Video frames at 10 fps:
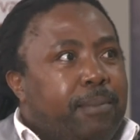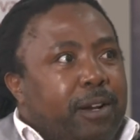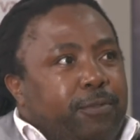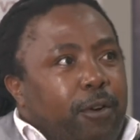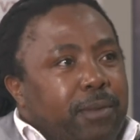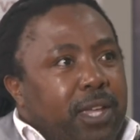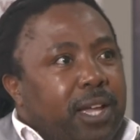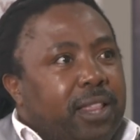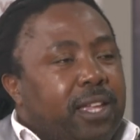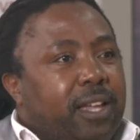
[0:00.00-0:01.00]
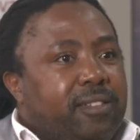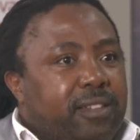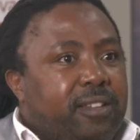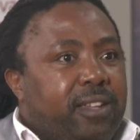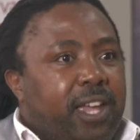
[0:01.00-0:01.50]
But for me, I think as
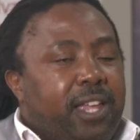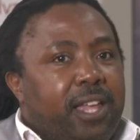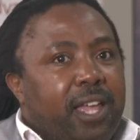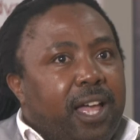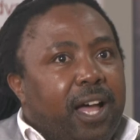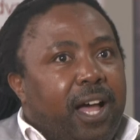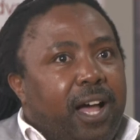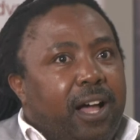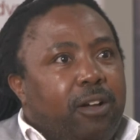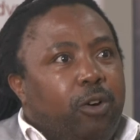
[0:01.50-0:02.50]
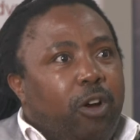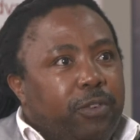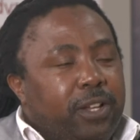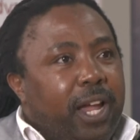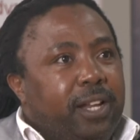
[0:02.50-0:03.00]
CDA,
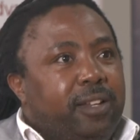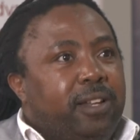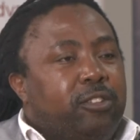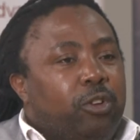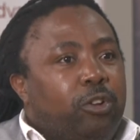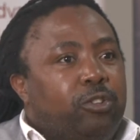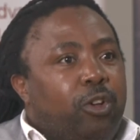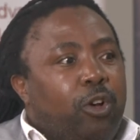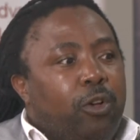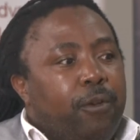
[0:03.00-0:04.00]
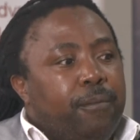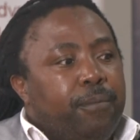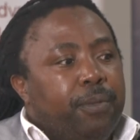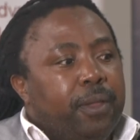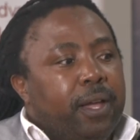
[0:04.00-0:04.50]
COVID-19 has also
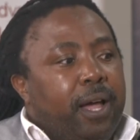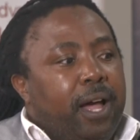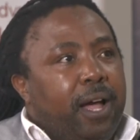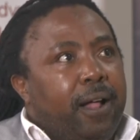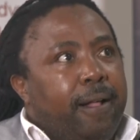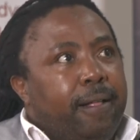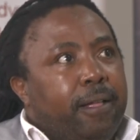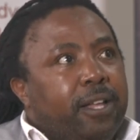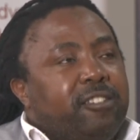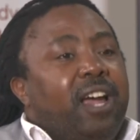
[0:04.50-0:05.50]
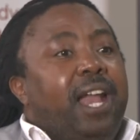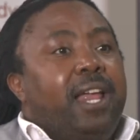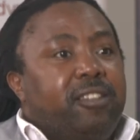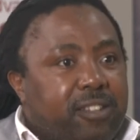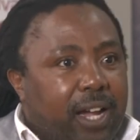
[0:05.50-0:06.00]

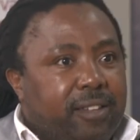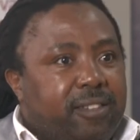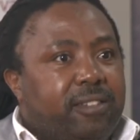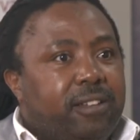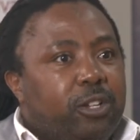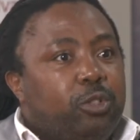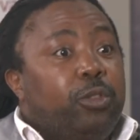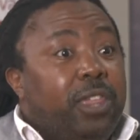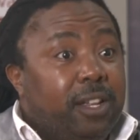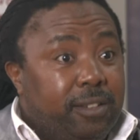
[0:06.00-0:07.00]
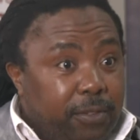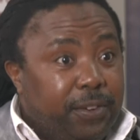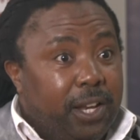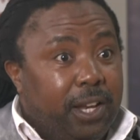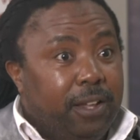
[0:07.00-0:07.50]
challenged us to think differently.